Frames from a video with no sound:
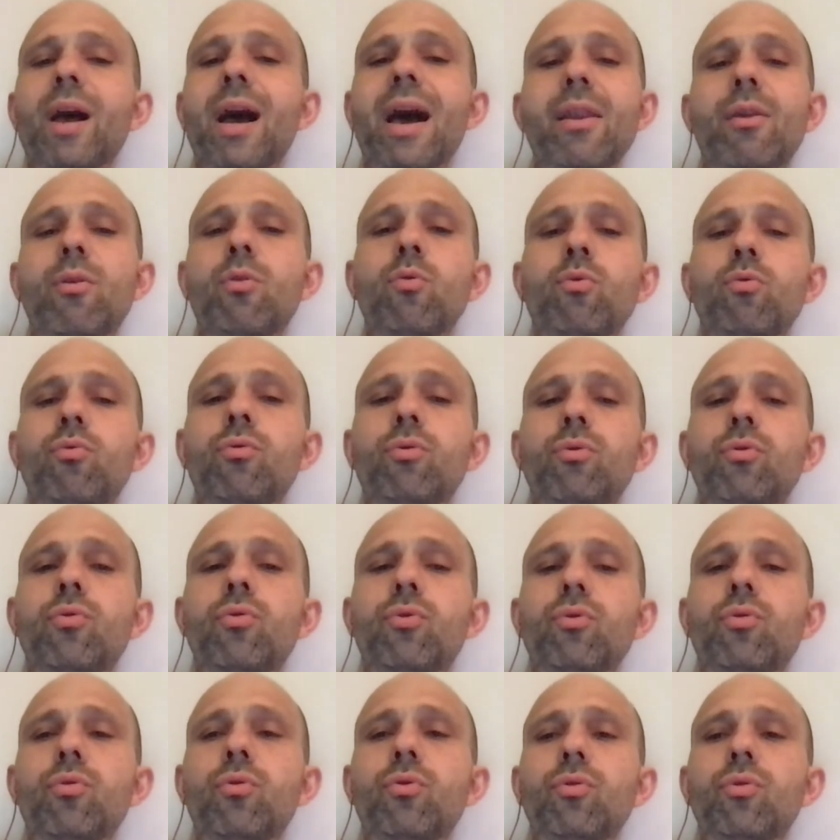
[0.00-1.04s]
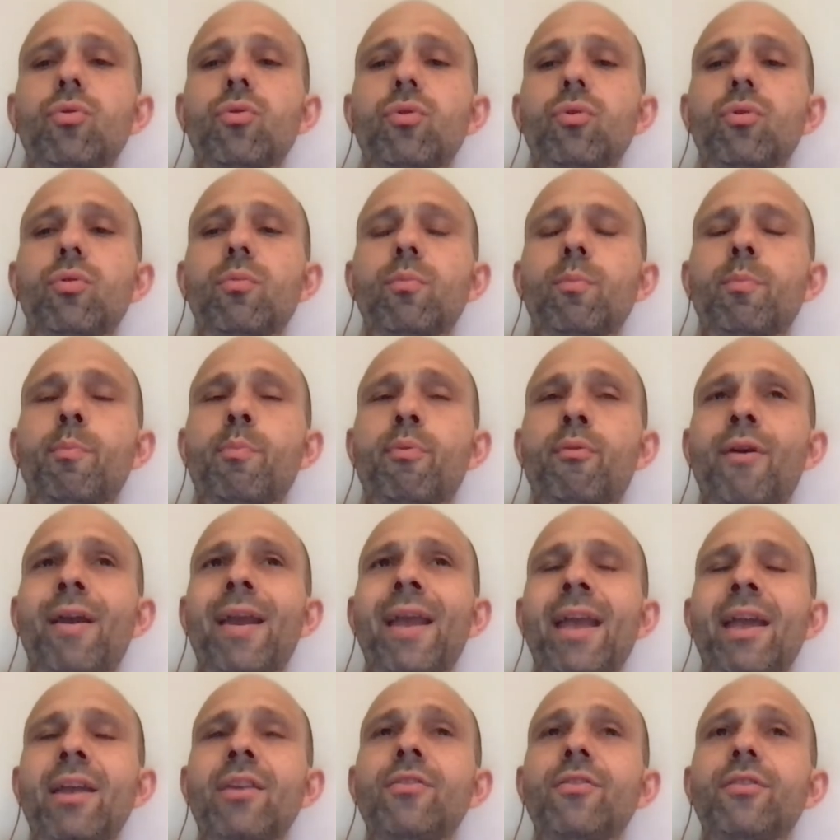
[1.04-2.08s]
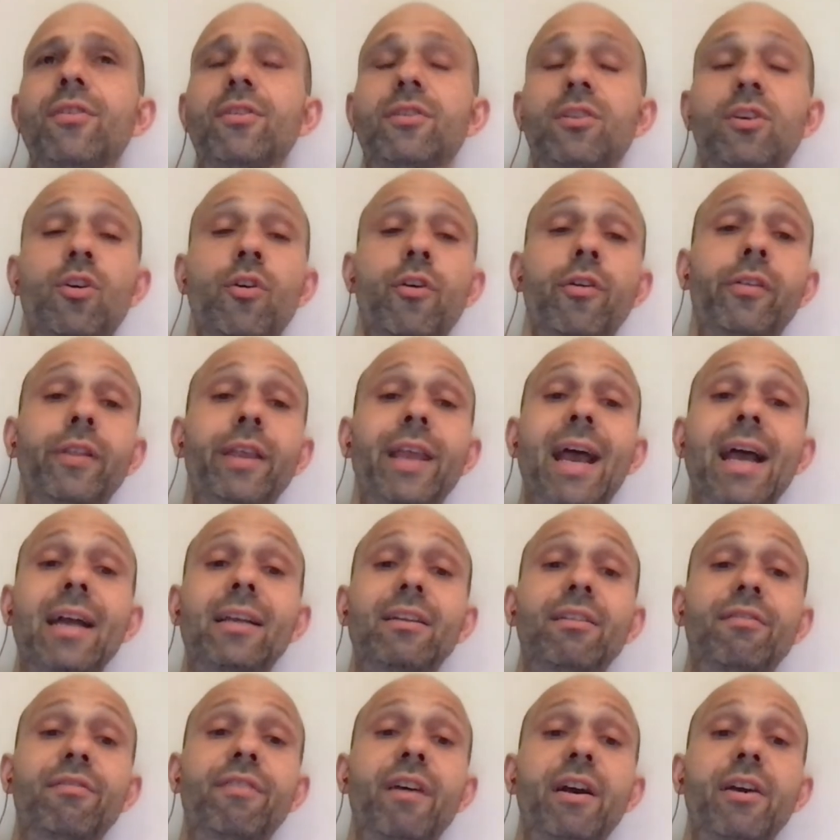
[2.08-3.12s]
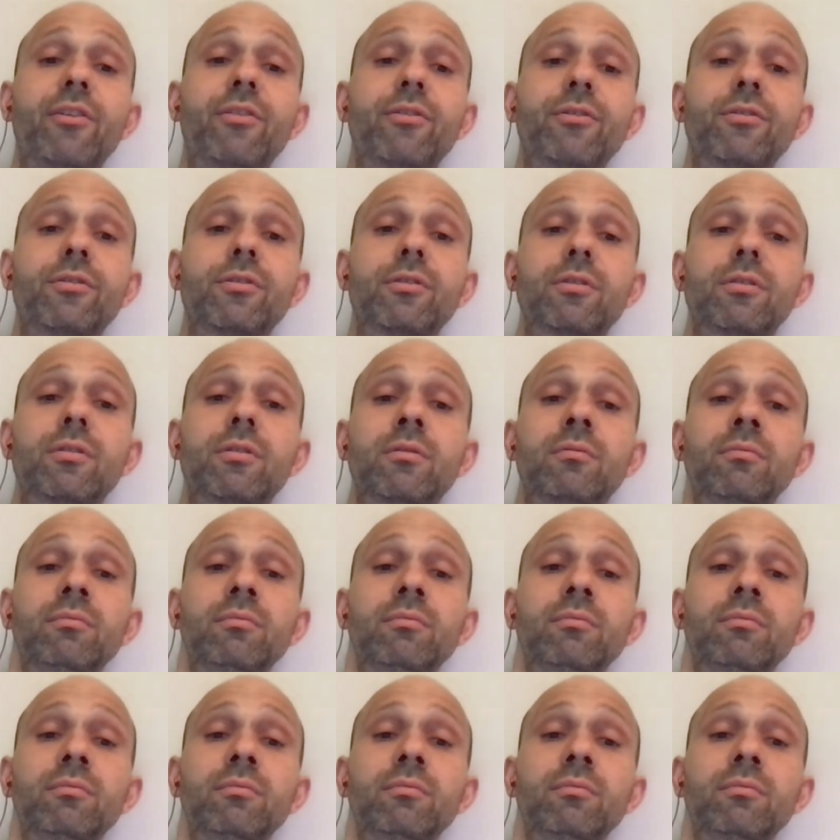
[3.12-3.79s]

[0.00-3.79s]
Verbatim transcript: I don't brand currently active fighters